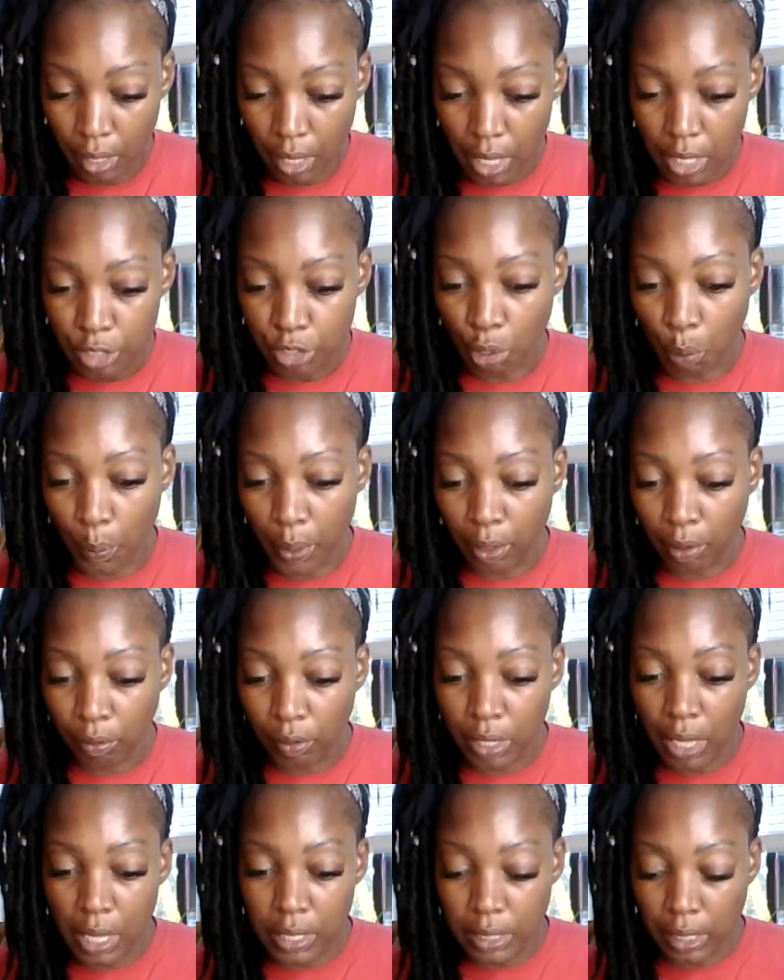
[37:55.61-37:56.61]
So it
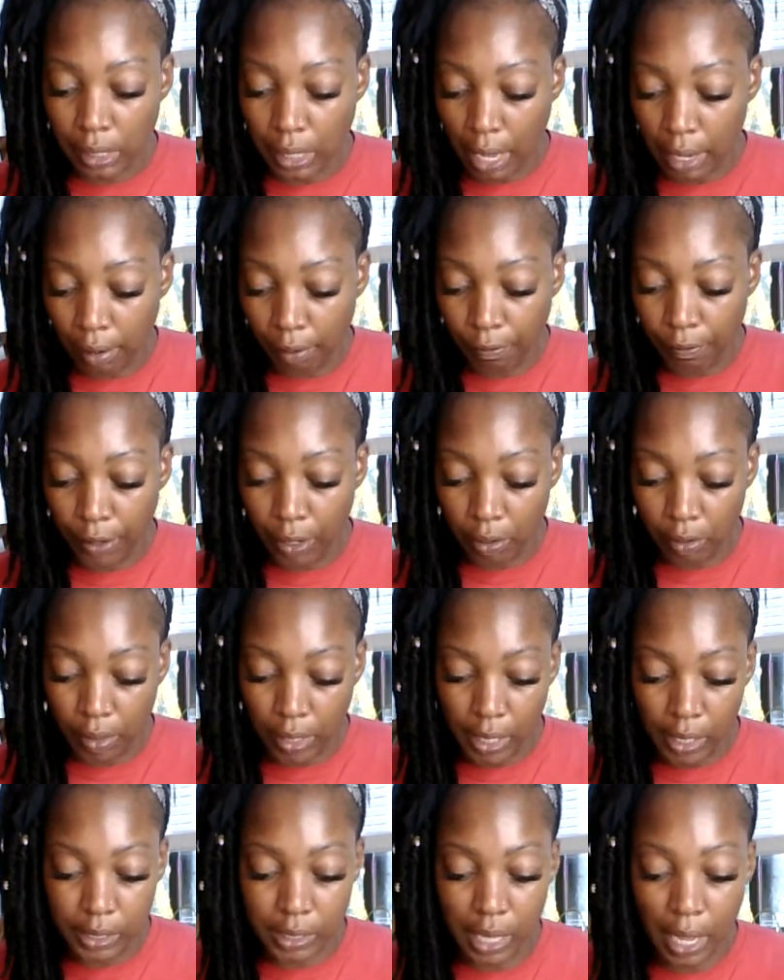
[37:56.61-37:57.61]
creates a lot of fear and
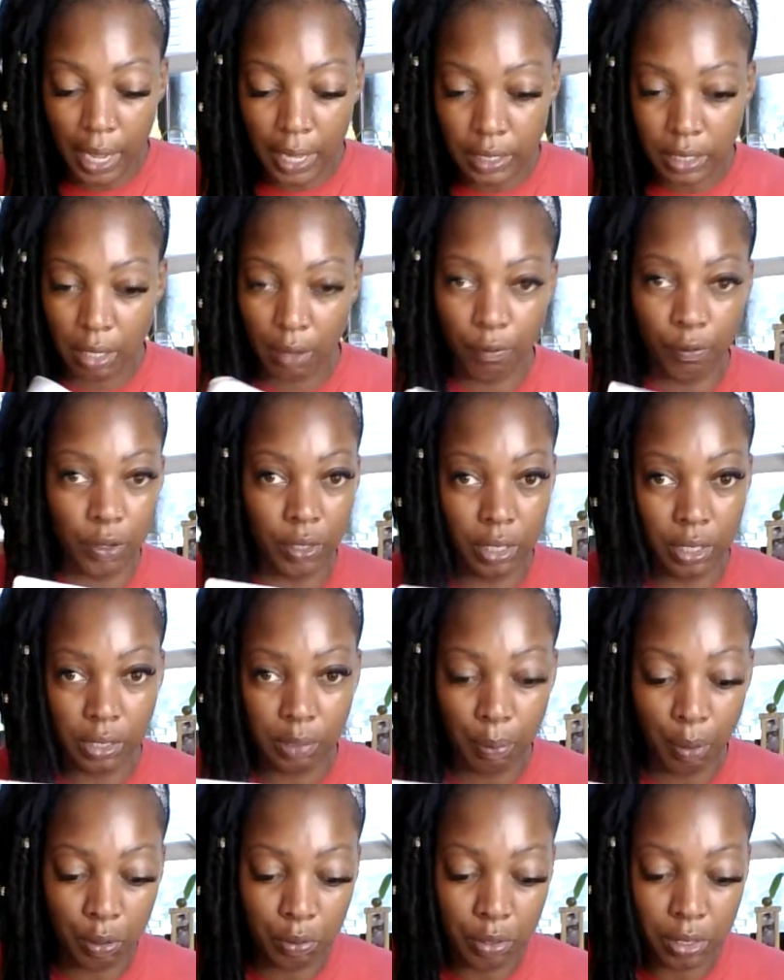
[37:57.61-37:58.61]
anxiety for this
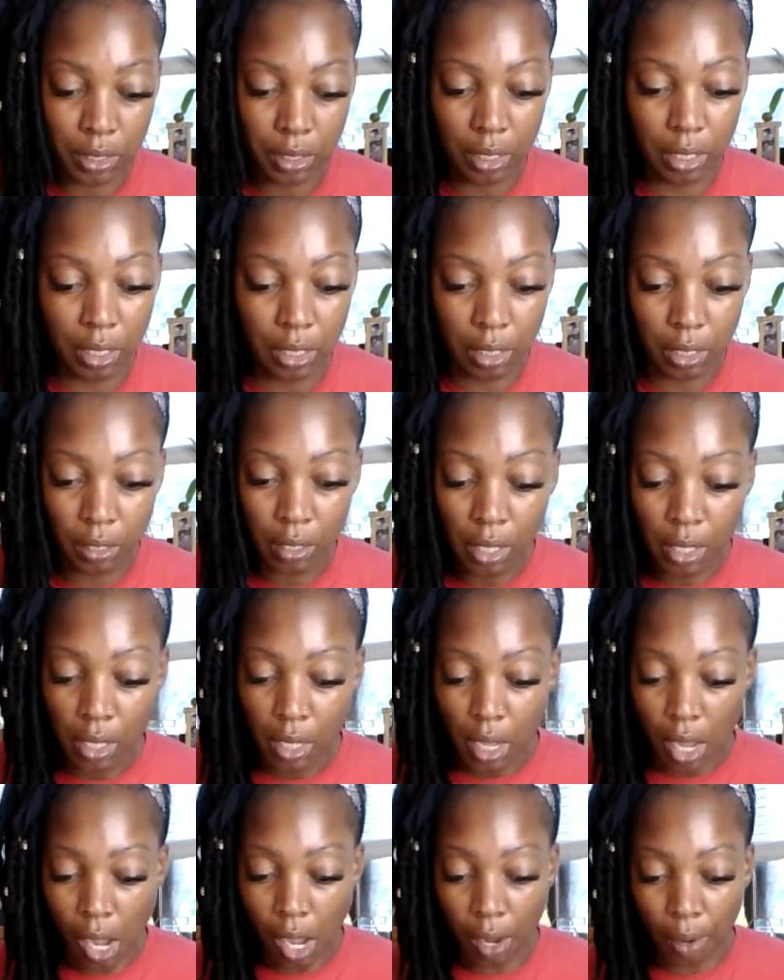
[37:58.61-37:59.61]
person here
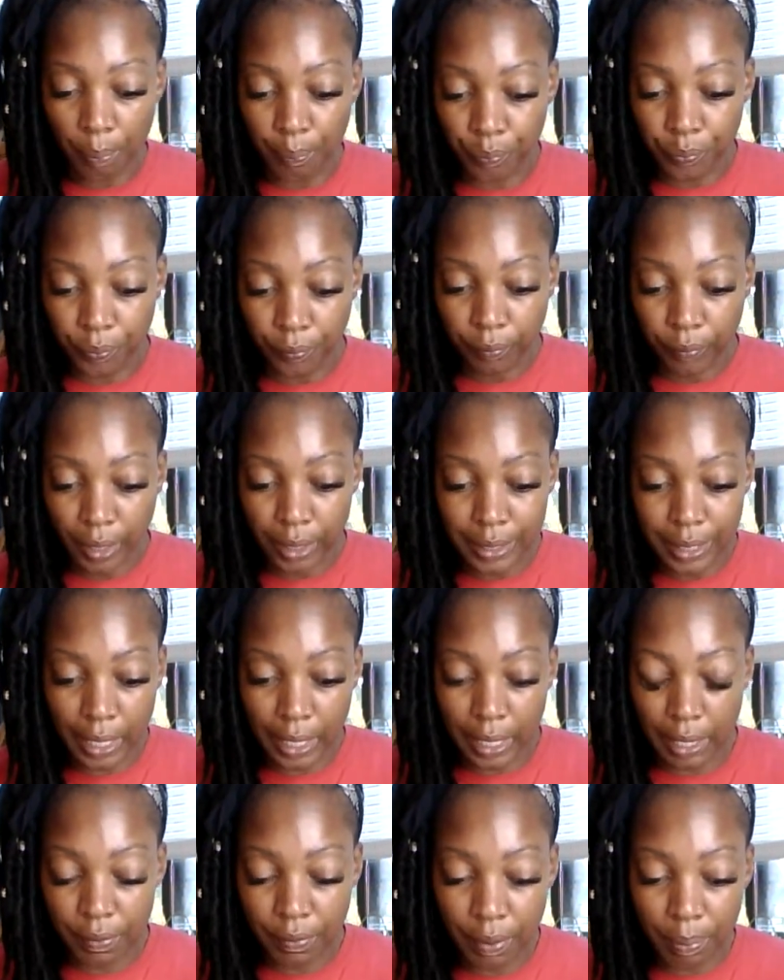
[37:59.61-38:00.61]
um, to
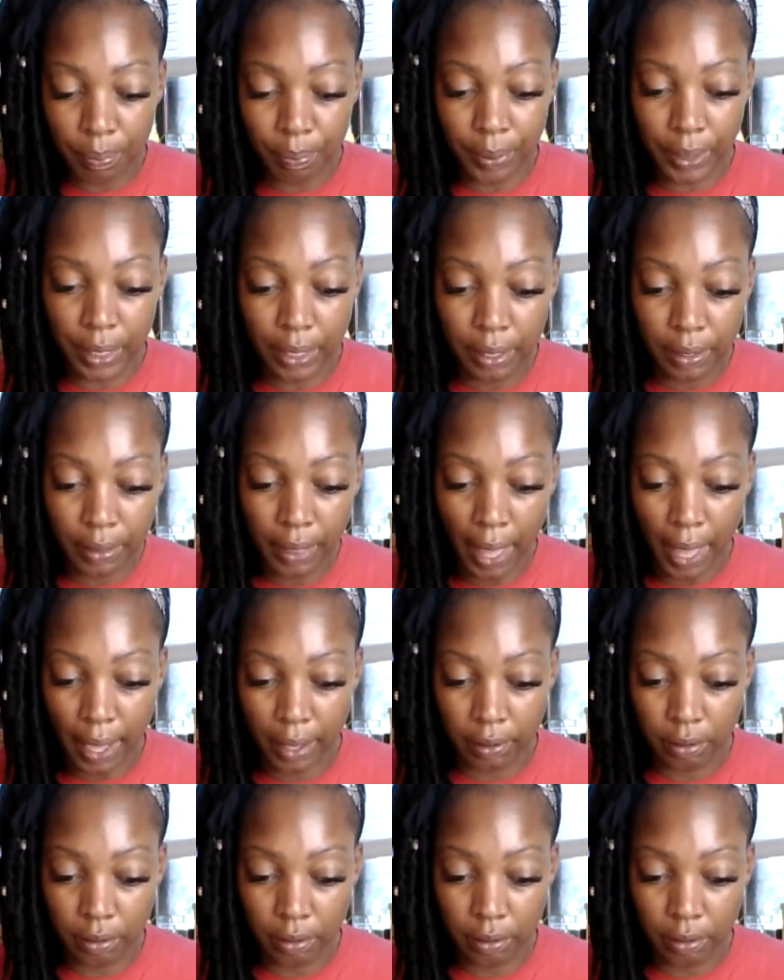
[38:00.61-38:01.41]
even be that,